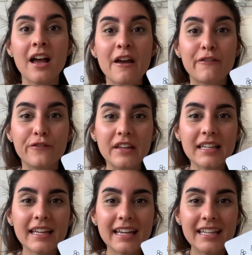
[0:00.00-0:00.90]

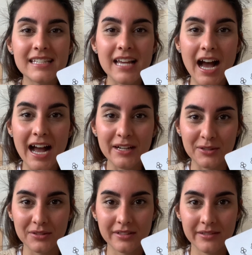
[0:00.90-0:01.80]
Feeling
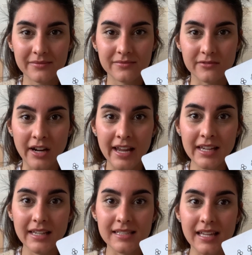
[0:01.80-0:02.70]
entitled, right?
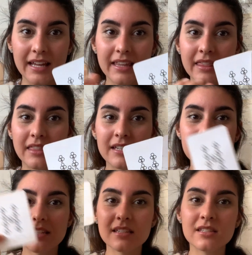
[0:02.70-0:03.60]
It's like,
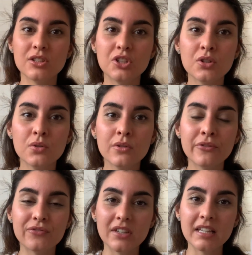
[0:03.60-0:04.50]
this is you
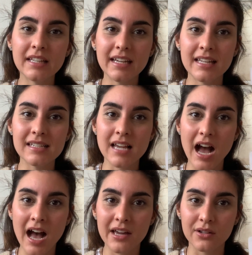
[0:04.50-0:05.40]
feeling
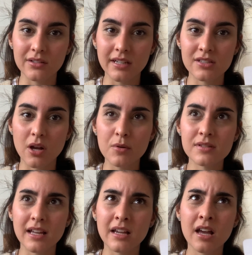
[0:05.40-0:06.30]
entitled. It's almost
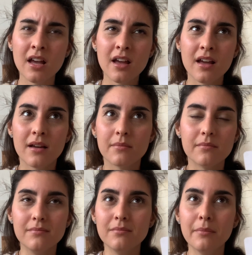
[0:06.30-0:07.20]
like
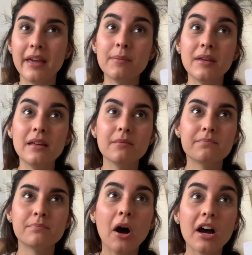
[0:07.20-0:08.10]
maybe
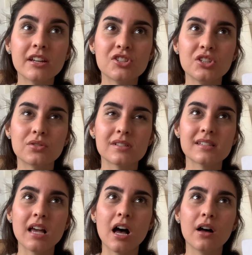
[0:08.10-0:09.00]
punishing
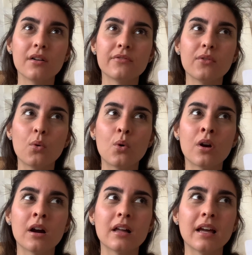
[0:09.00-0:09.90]
yourself,
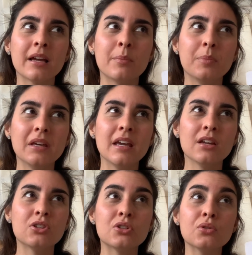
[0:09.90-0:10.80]
or like
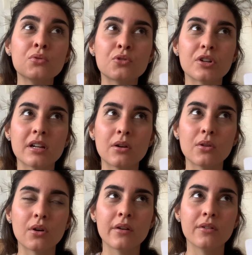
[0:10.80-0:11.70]
being too
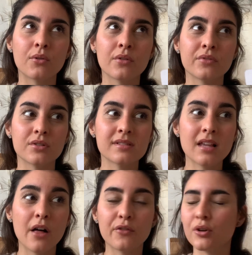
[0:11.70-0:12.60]
critical of
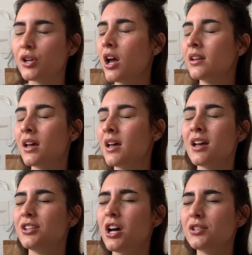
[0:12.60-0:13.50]
yourself, or
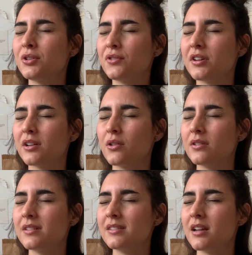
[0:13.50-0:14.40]
not too critical
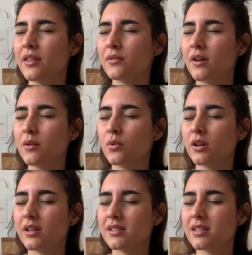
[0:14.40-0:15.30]
is not the right
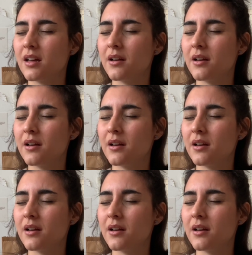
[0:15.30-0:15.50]
word. It's